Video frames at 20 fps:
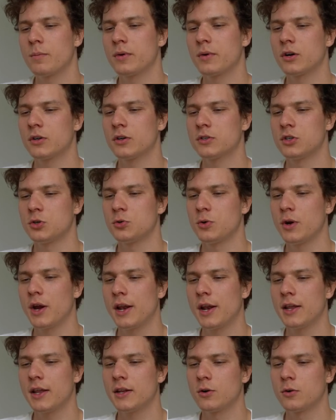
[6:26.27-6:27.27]
because you
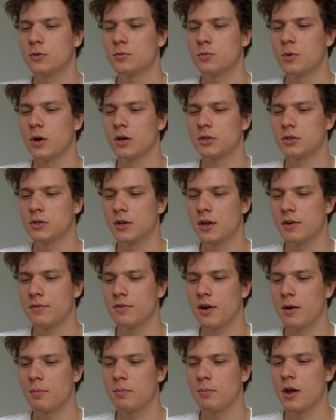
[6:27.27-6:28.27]
really don't want to give
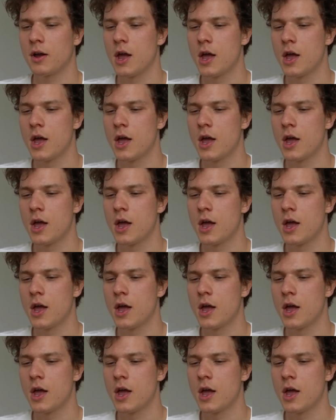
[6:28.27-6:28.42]
up